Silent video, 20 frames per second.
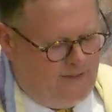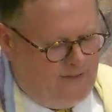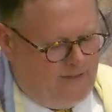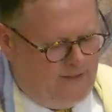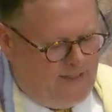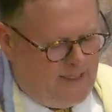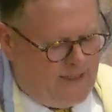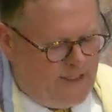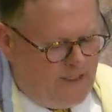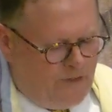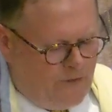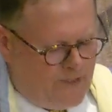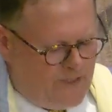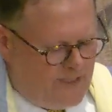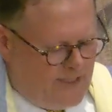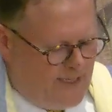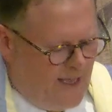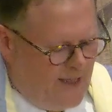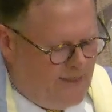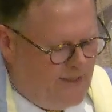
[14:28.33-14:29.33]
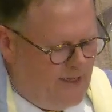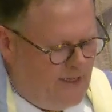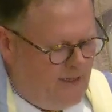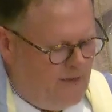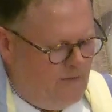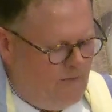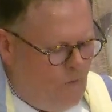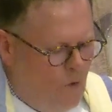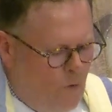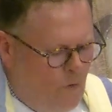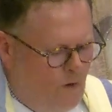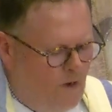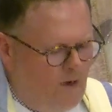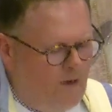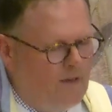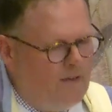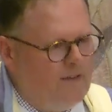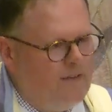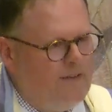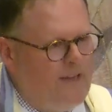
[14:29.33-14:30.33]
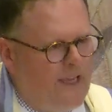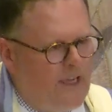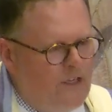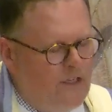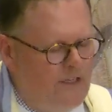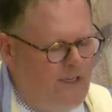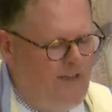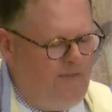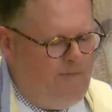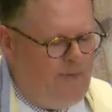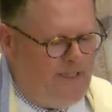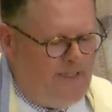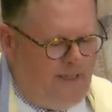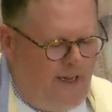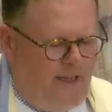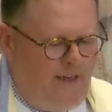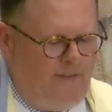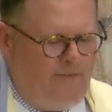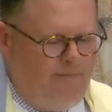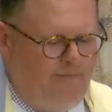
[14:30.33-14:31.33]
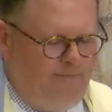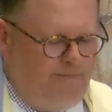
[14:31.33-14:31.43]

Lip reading: that there was nothing more that could have been done.